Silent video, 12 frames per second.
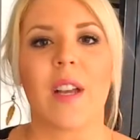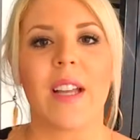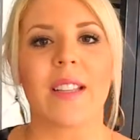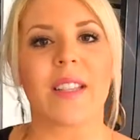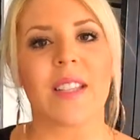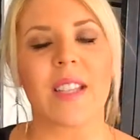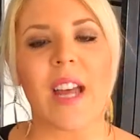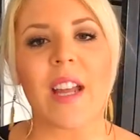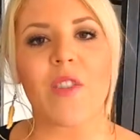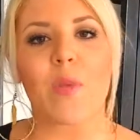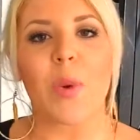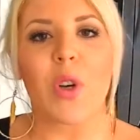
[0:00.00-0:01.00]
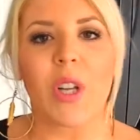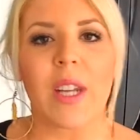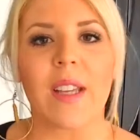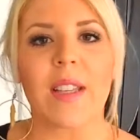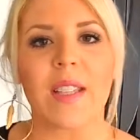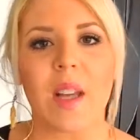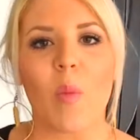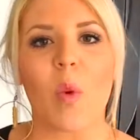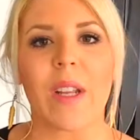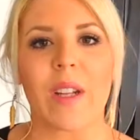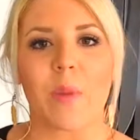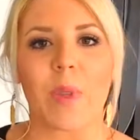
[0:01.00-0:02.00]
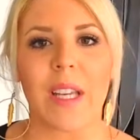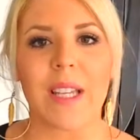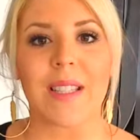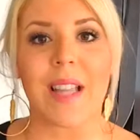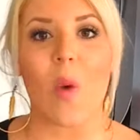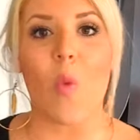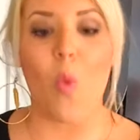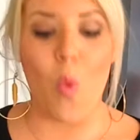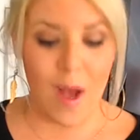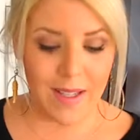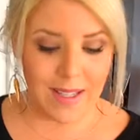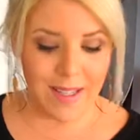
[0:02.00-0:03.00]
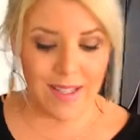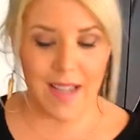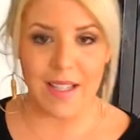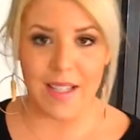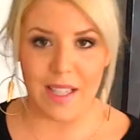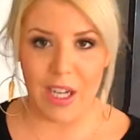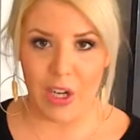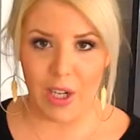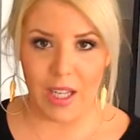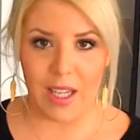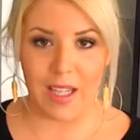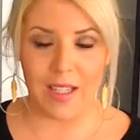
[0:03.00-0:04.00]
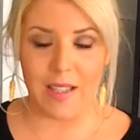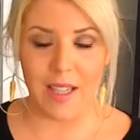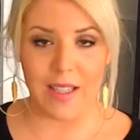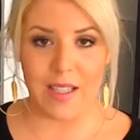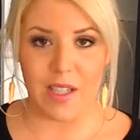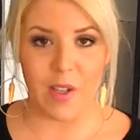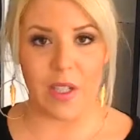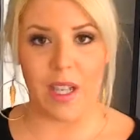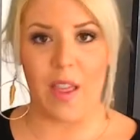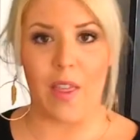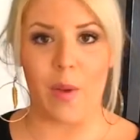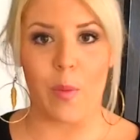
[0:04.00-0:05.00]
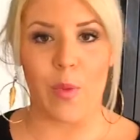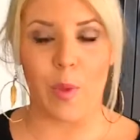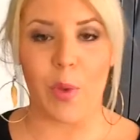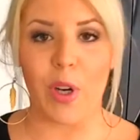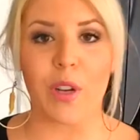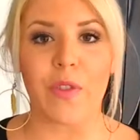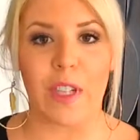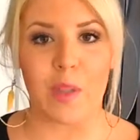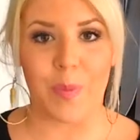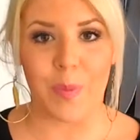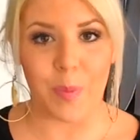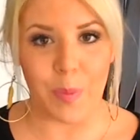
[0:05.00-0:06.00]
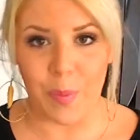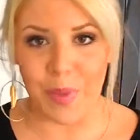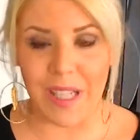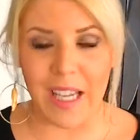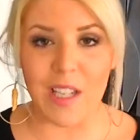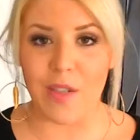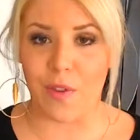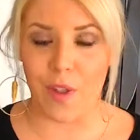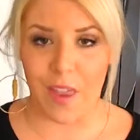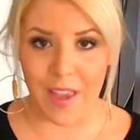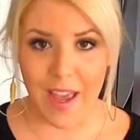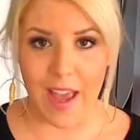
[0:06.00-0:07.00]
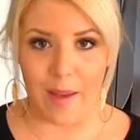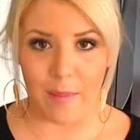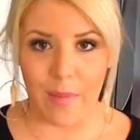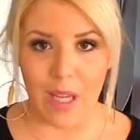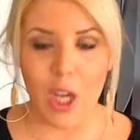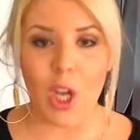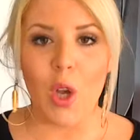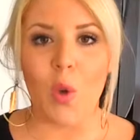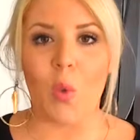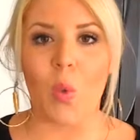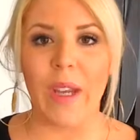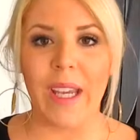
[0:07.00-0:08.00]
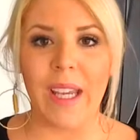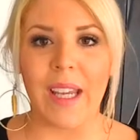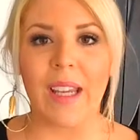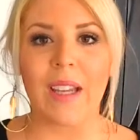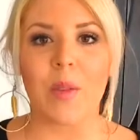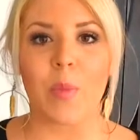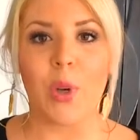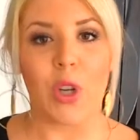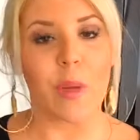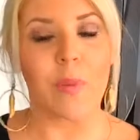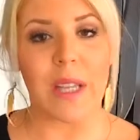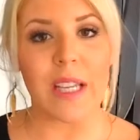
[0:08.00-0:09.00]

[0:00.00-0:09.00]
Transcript: instead of putting someone in a place that wasn't necessary, necessarily the, the perfect place for them, we put